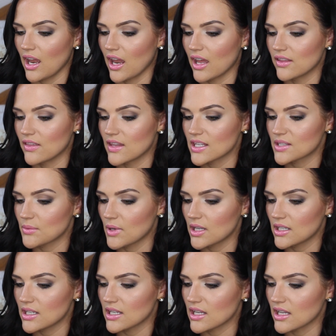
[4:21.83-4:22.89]
And this
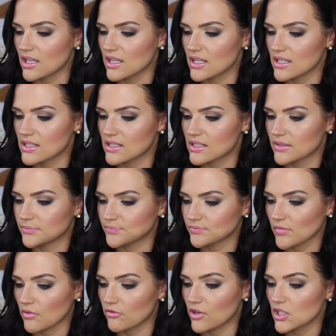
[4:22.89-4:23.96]
one is
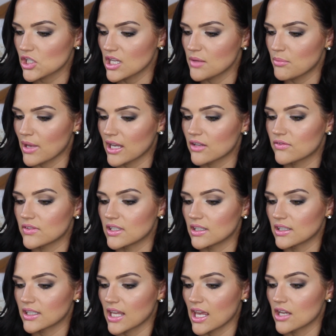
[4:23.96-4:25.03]
freshly baked
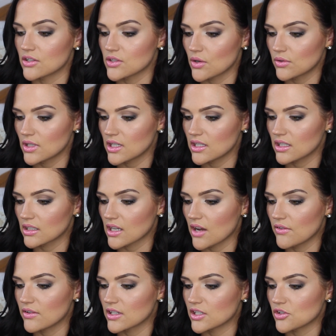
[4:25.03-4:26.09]
vanilla cake donut
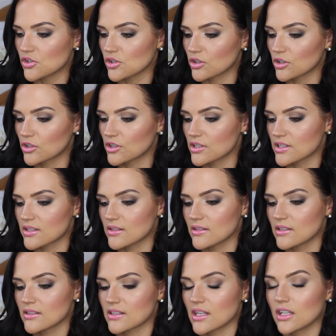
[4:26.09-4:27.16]
covered in sugar
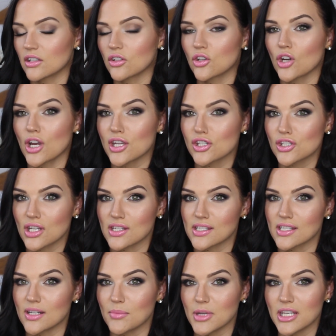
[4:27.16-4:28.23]
crystals and crushed
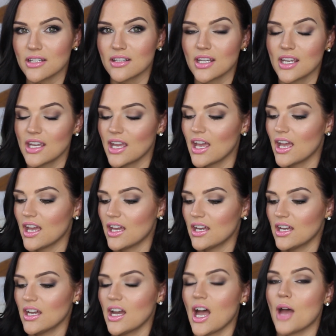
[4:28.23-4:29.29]
cinnamon.
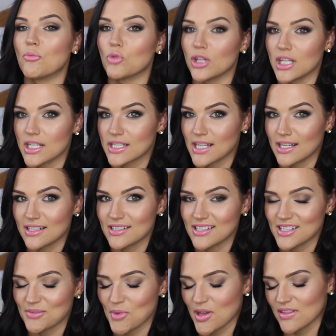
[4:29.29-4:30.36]
I'm really excited
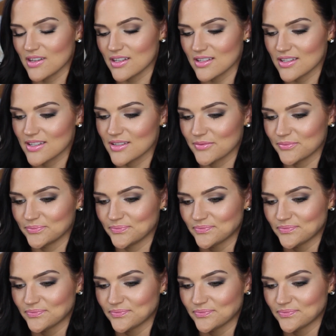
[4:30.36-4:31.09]
to smell this.